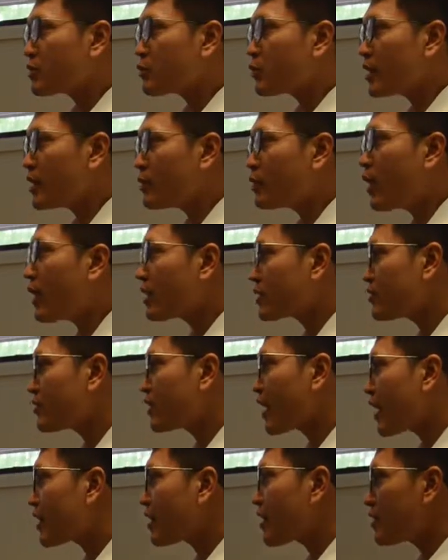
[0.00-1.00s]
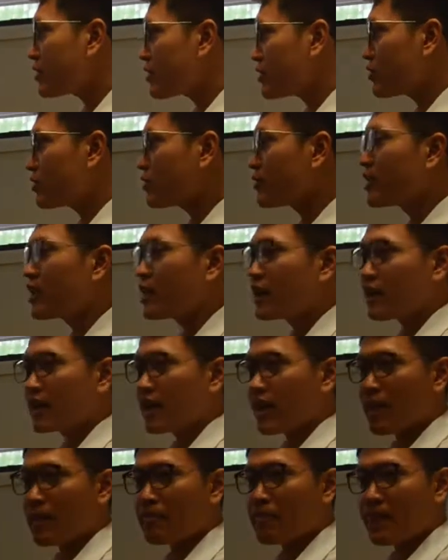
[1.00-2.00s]
but we work together to
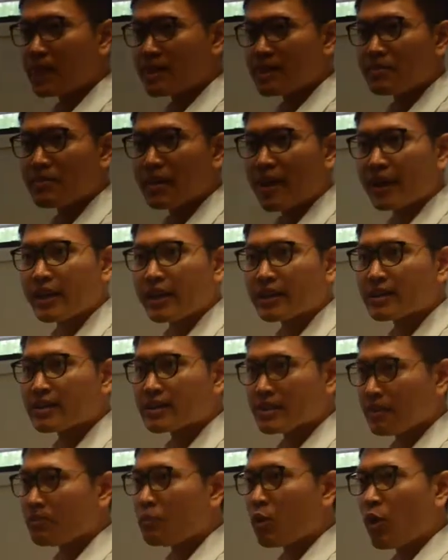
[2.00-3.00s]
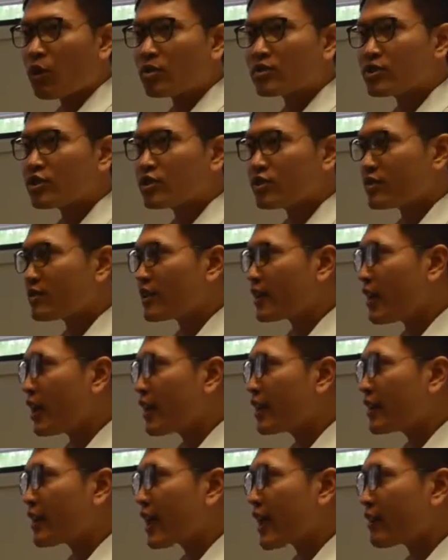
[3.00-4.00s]
maximize and support the student
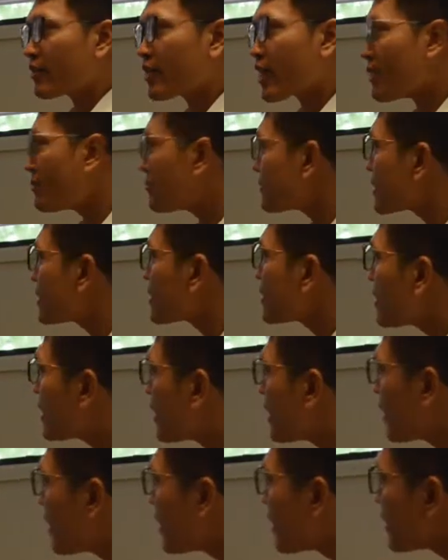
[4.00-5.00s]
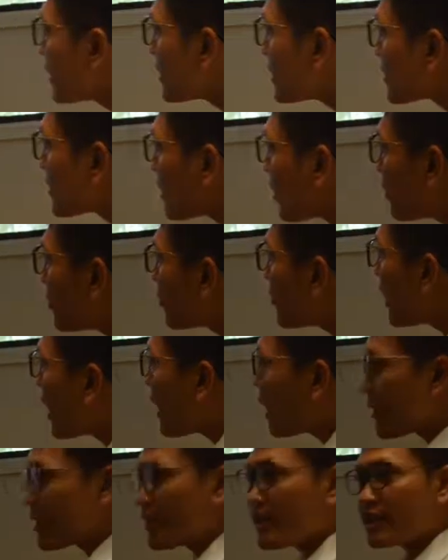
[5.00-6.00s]
learning outcomes. So
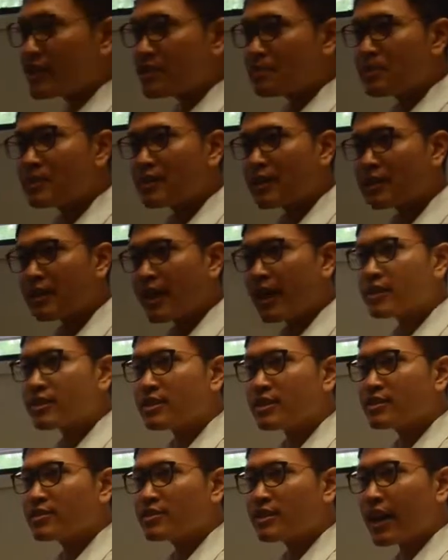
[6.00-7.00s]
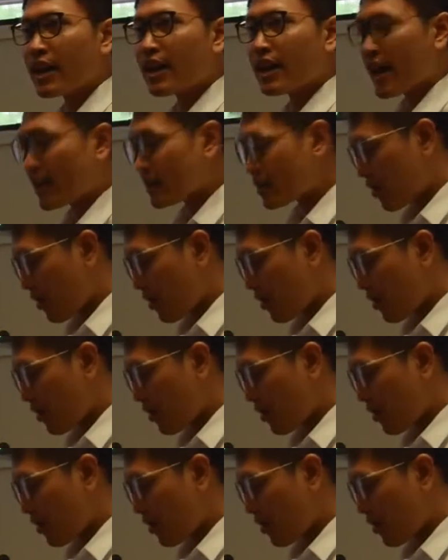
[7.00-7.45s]
in this presentation today, I